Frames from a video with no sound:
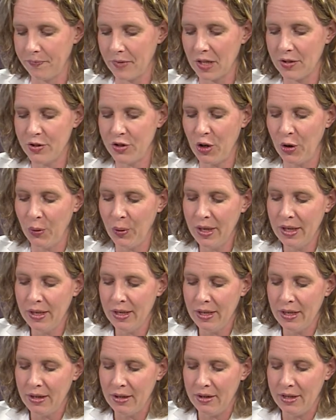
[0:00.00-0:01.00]
So
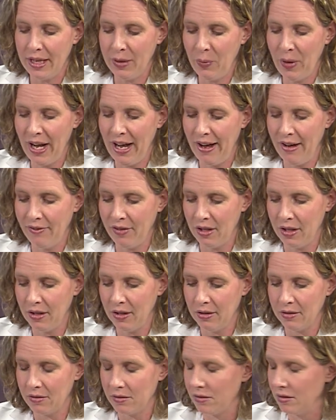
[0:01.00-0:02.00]
then we have
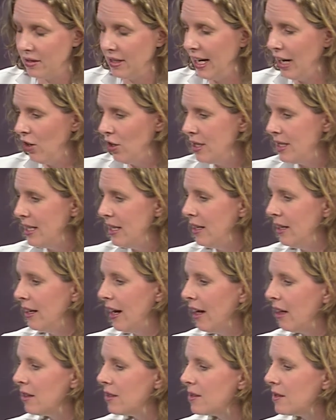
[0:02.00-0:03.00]
a guaranteed
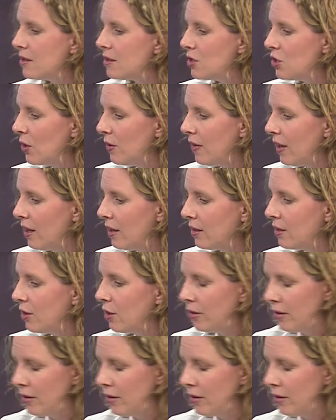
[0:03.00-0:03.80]
analysis. Do you have that on here?